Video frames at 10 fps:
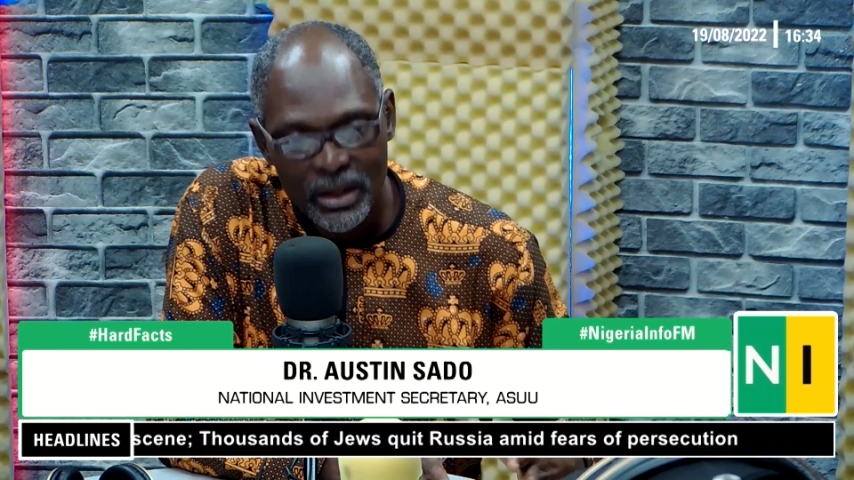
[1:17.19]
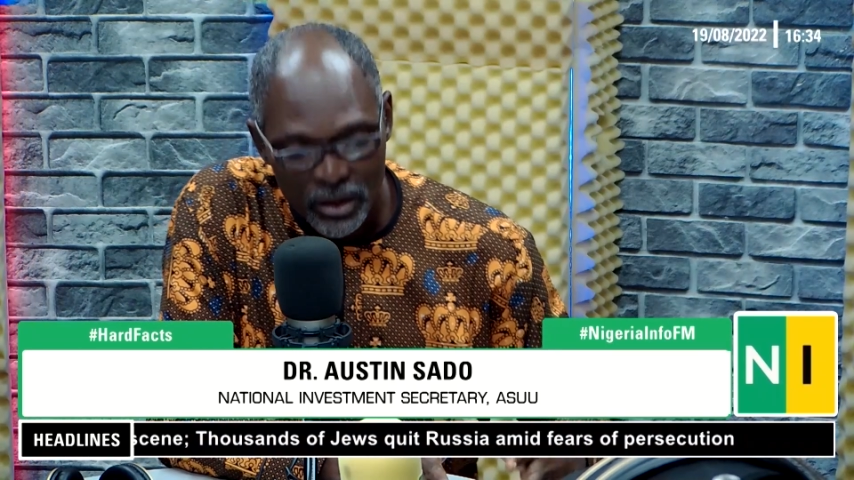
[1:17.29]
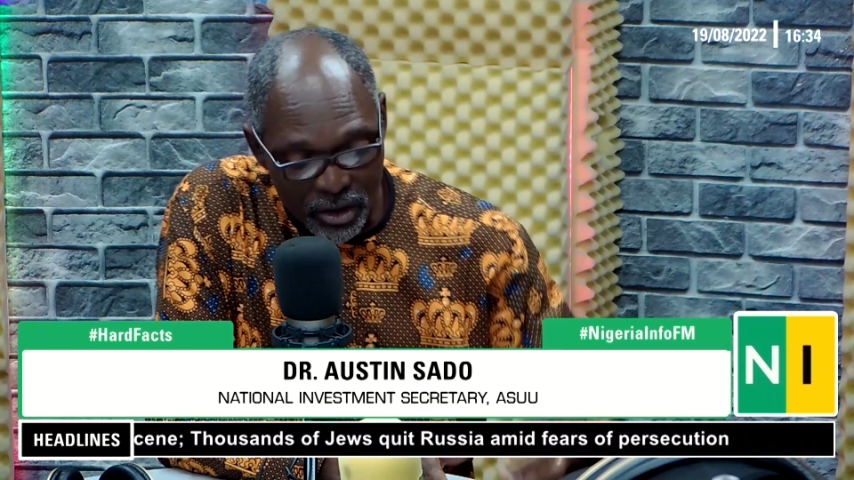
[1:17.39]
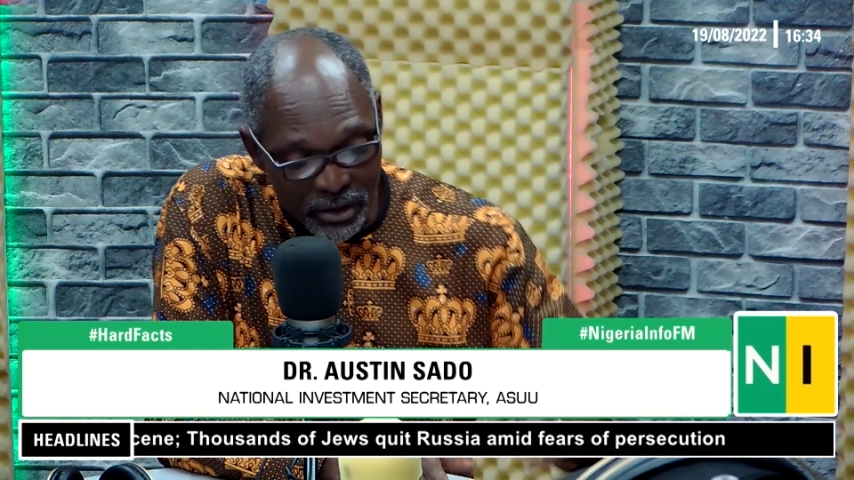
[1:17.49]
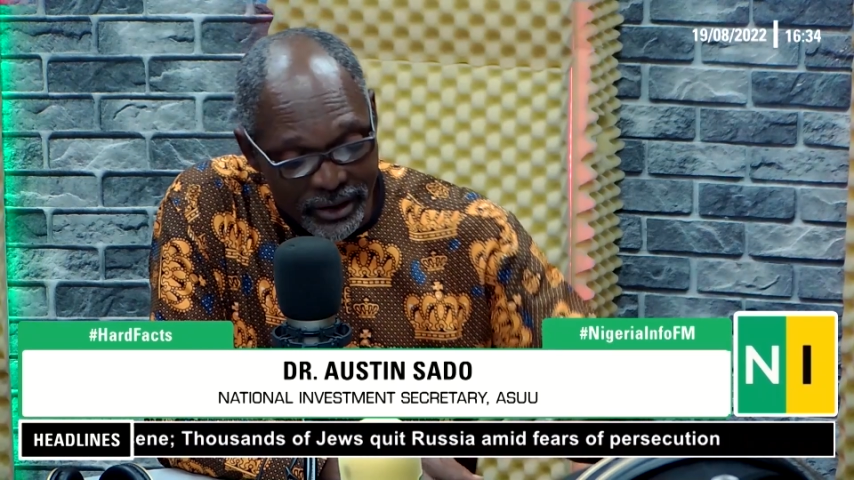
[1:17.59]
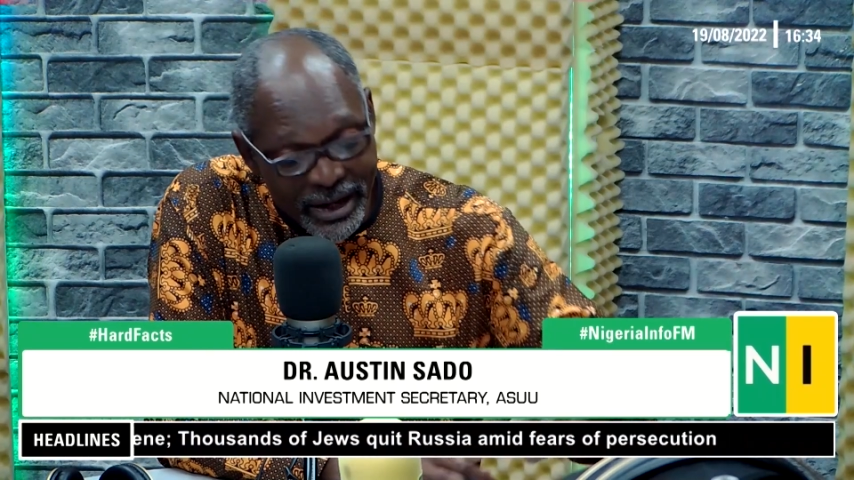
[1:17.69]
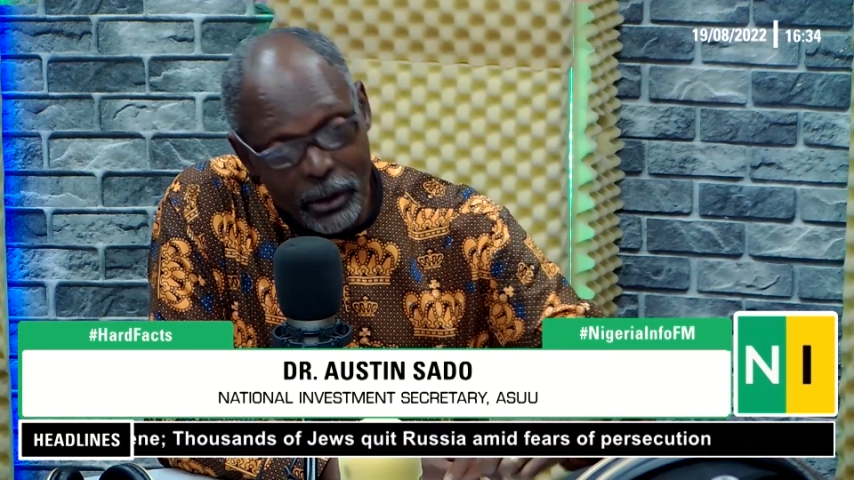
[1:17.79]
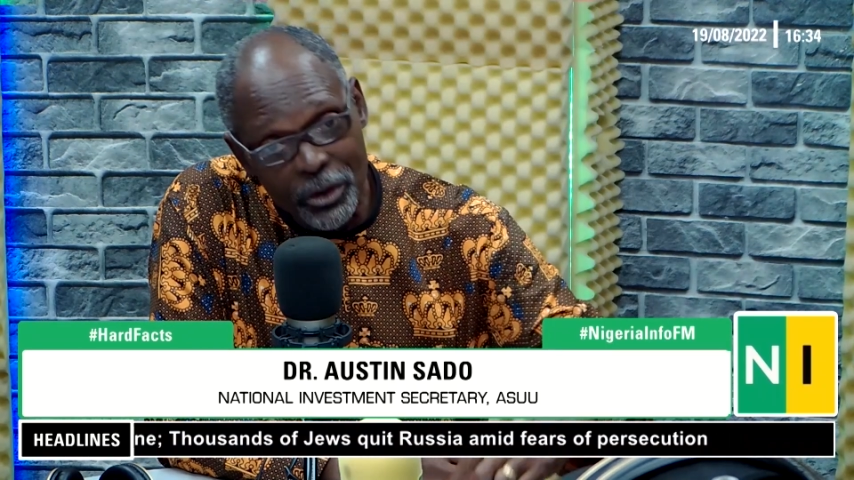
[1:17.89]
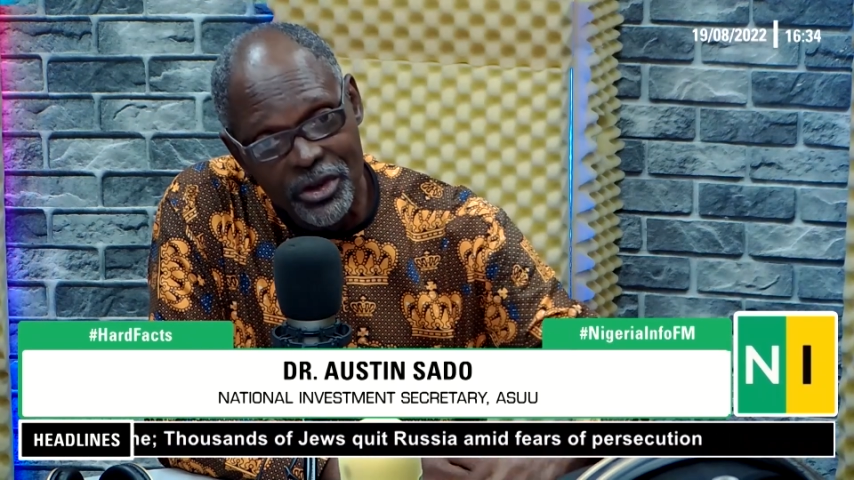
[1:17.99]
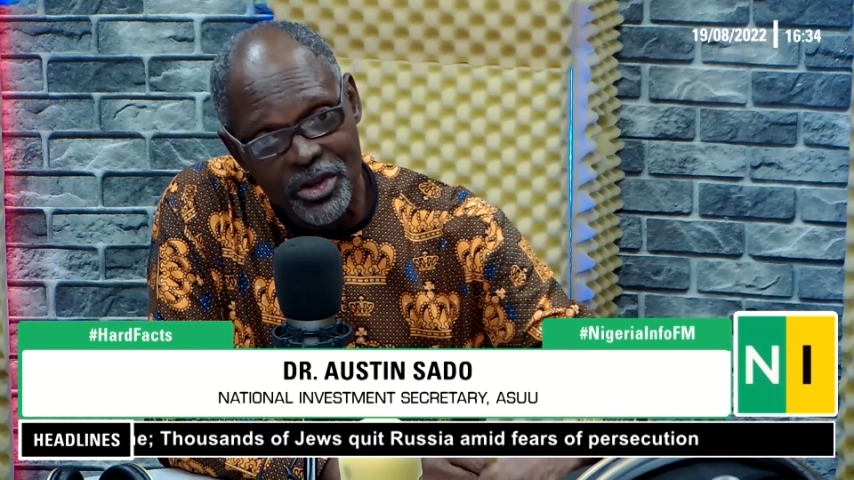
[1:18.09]
The
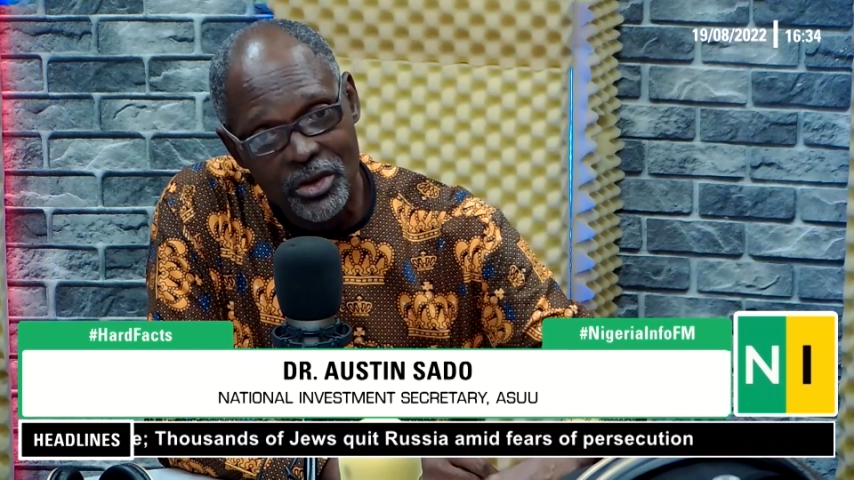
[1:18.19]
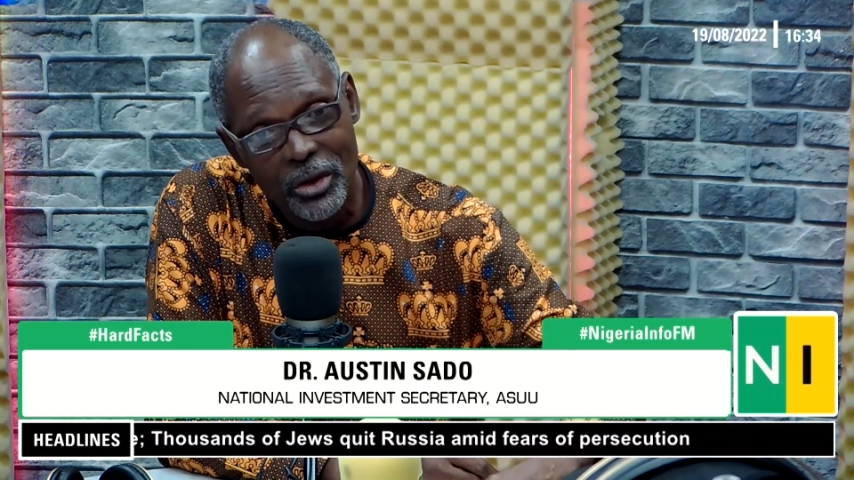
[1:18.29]
renegotiation